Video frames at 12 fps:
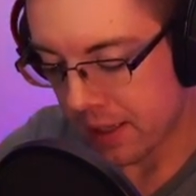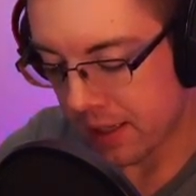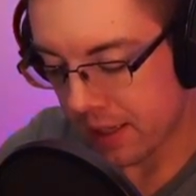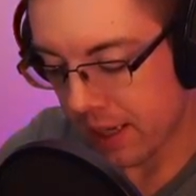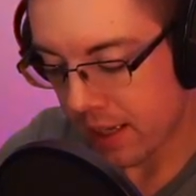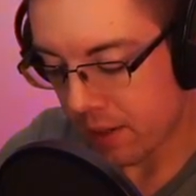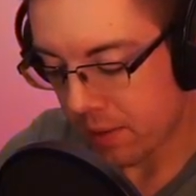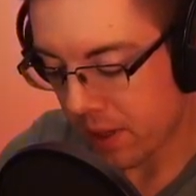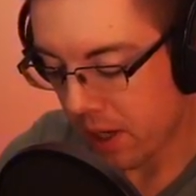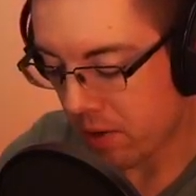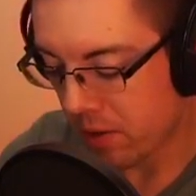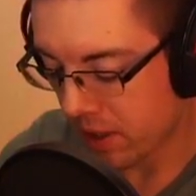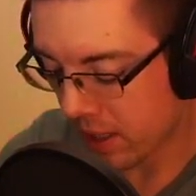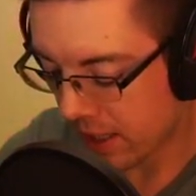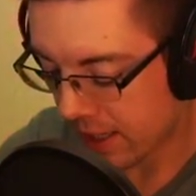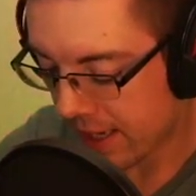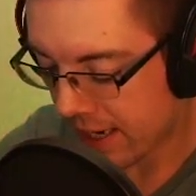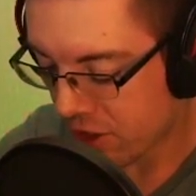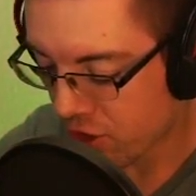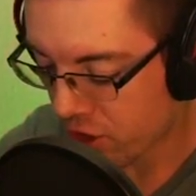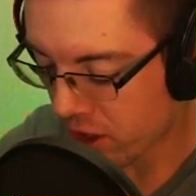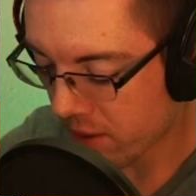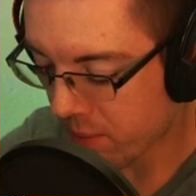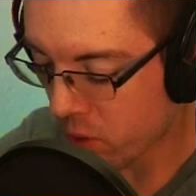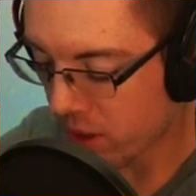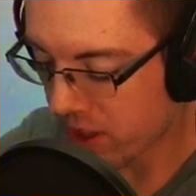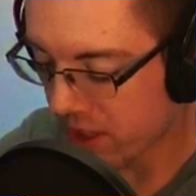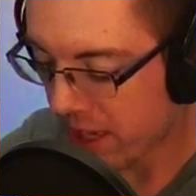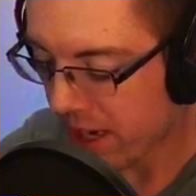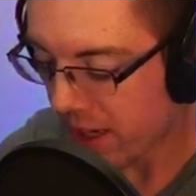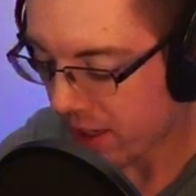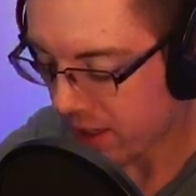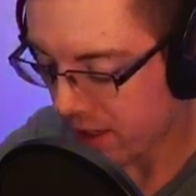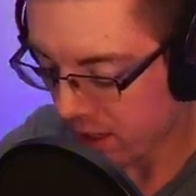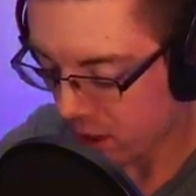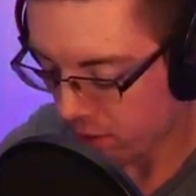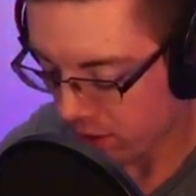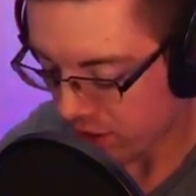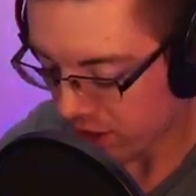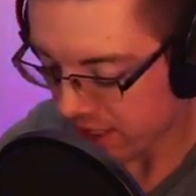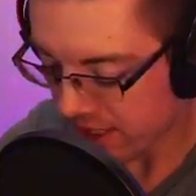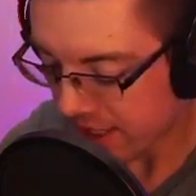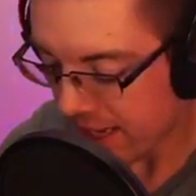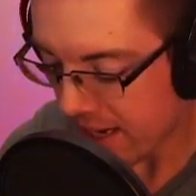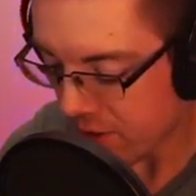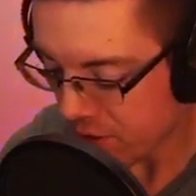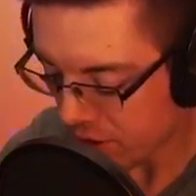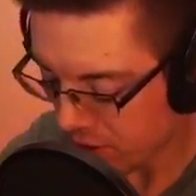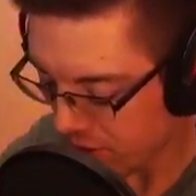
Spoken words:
Yeah, there we go. Got a nice chunk of points there. Over 6,000.